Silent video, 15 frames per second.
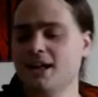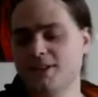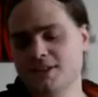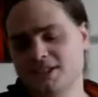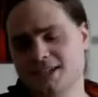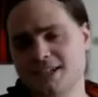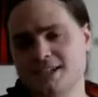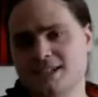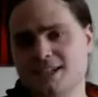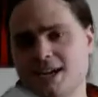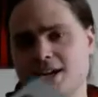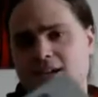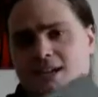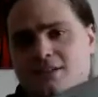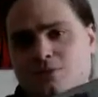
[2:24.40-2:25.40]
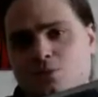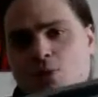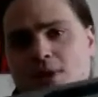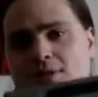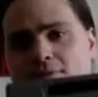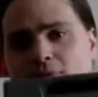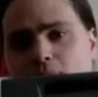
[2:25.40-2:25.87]
The Sega Saturn is a
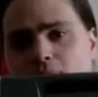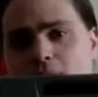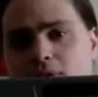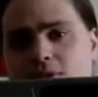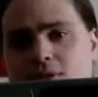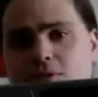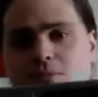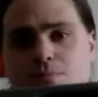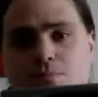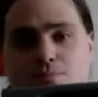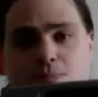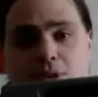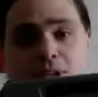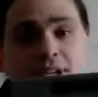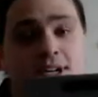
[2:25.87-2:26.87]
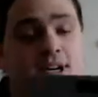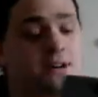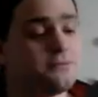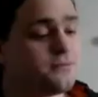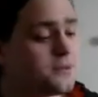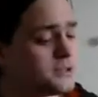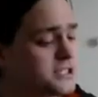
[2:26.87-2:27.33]
wonderful console, but
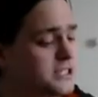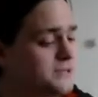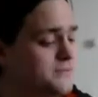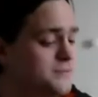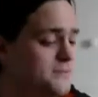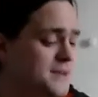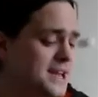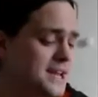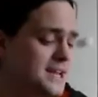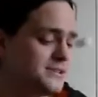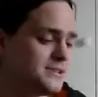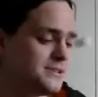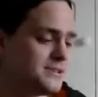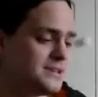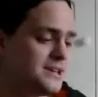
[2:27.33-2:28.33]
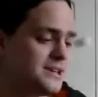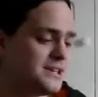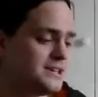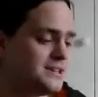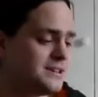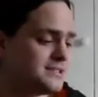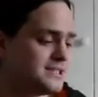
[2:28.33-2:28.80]
unfortunately for me, during the
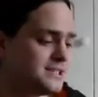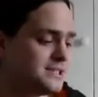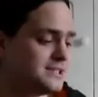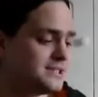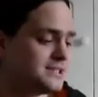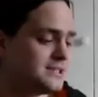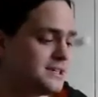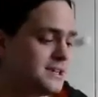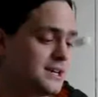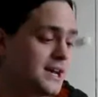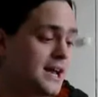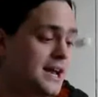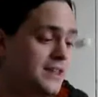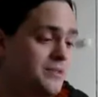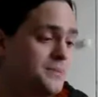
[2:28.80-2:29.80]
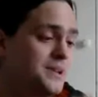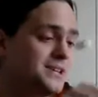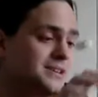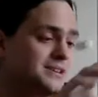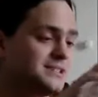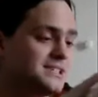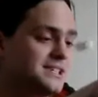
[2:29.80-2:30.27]
early 90s and the
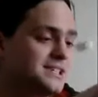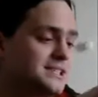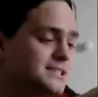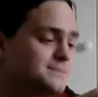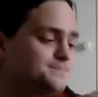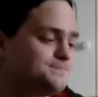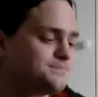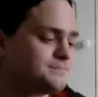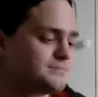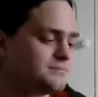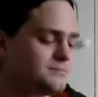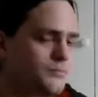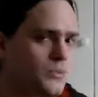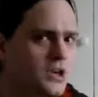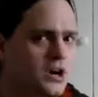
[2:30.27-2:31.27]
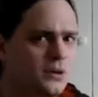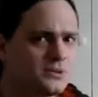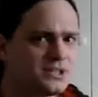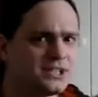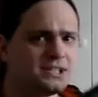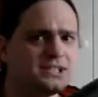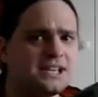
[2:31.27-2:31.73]
mid-90s, I was
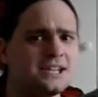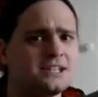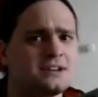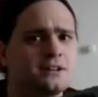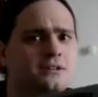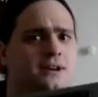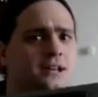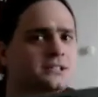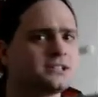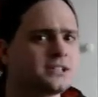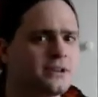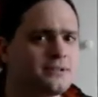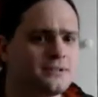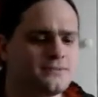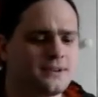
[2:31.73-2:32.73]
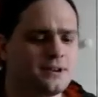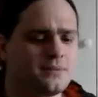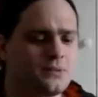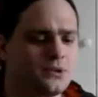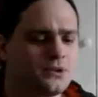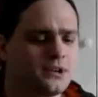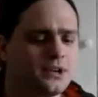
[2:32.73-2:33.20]
a Nintendo and Sony
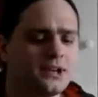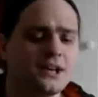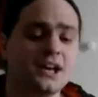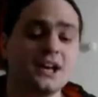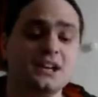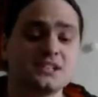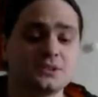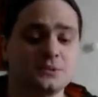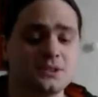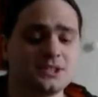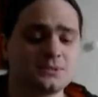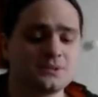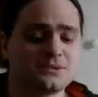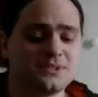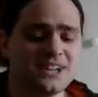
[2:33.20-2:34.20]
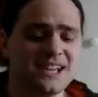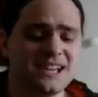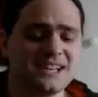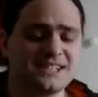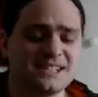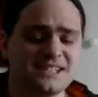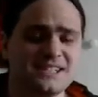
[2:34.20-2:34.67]
fanboy. So when this was
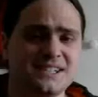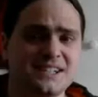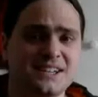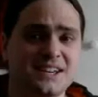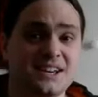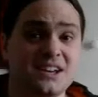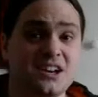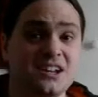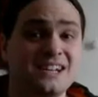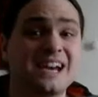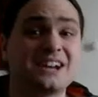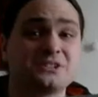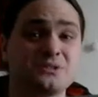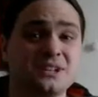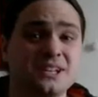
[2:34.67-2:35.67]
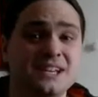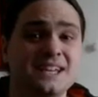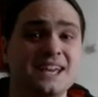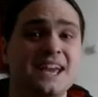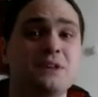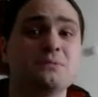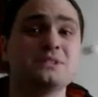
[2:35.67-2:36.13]
released, naturally,
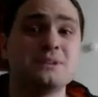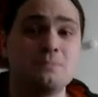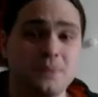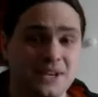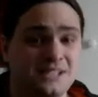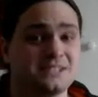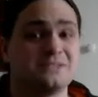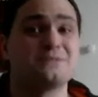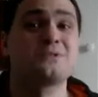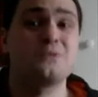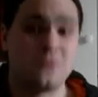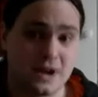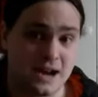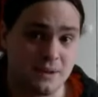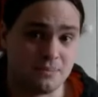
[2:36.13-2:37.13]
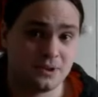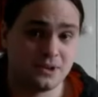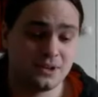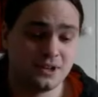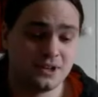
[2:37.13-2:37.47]
it was a piece of crap.